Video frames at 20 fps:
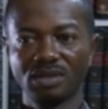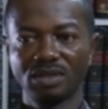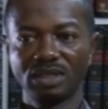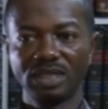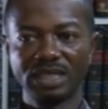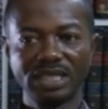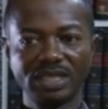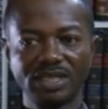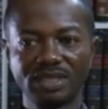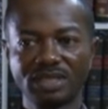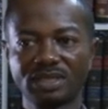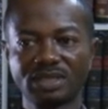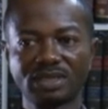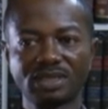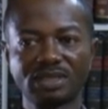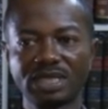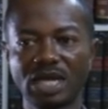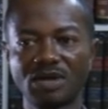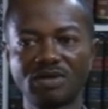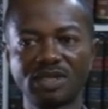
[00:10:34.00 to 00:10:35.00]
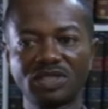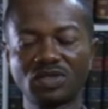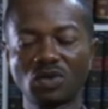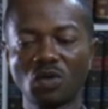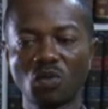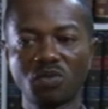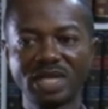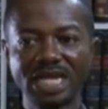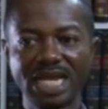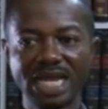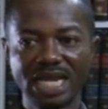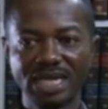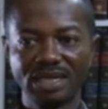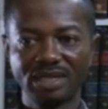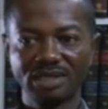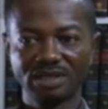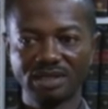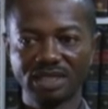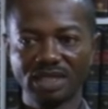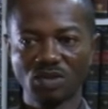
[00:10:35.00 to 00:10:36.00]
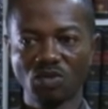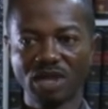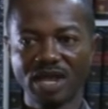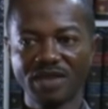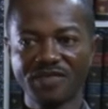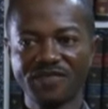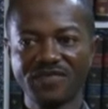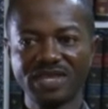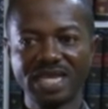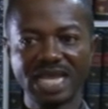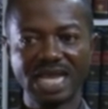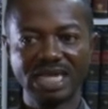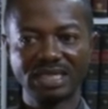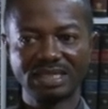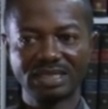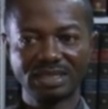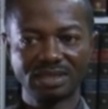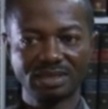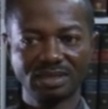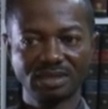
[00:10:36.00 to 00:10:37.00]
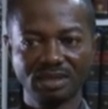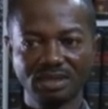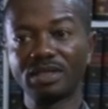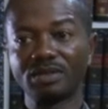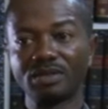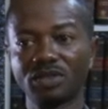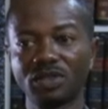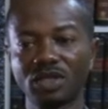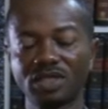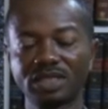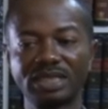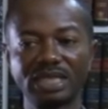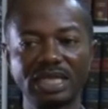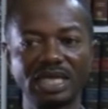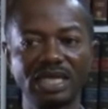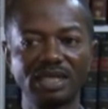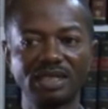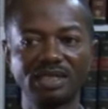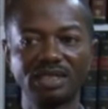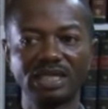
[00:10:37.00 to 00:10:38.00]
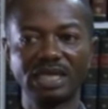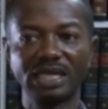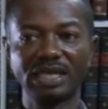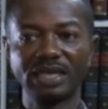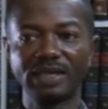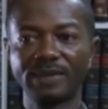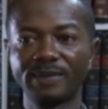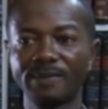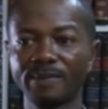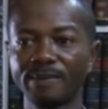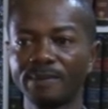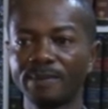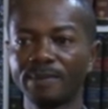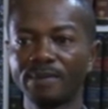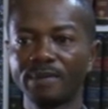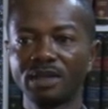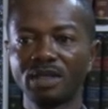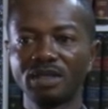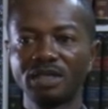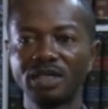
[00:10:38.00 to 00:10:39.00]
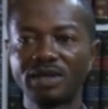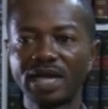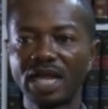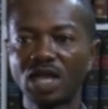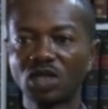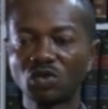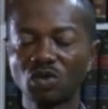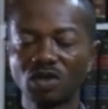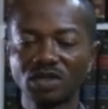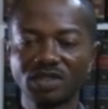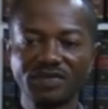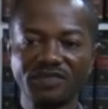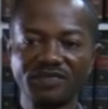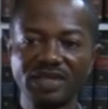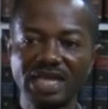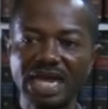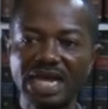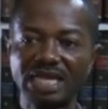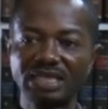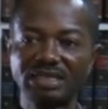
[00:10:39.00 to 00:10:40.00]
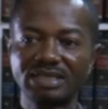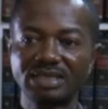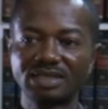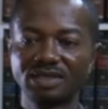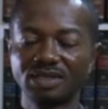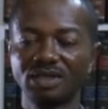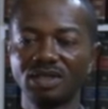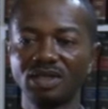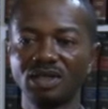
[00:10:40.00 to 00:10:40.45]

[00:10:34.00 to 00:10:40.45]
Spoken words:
Is sounding so weird. Then we have fierce. You don't say the riot was fierce.